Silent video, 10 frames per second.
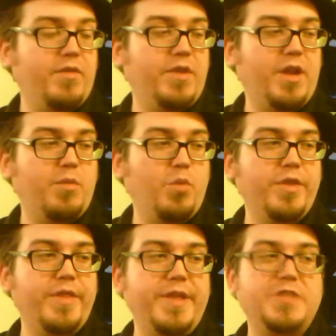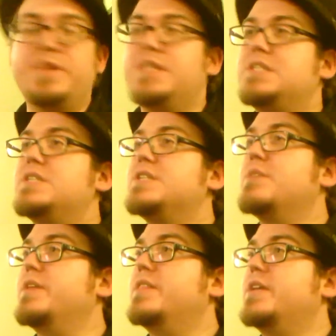heck of a lot more than this, but this is
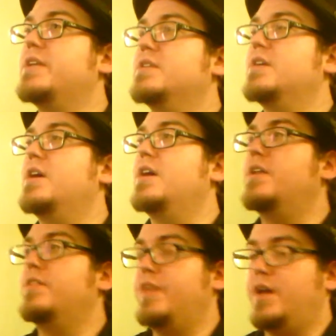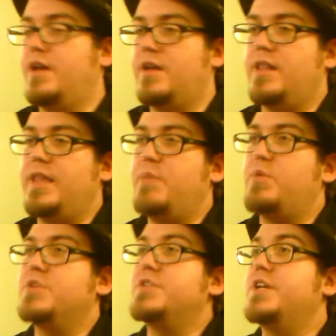something that a
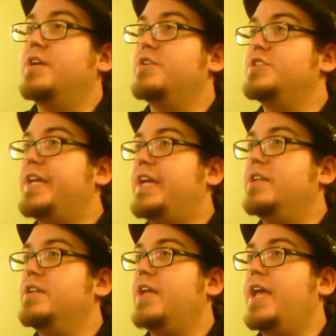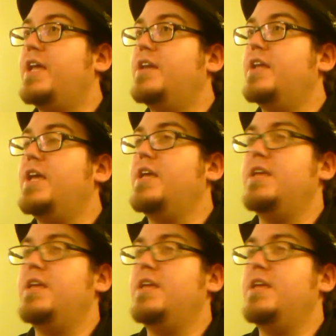layperson can understand. And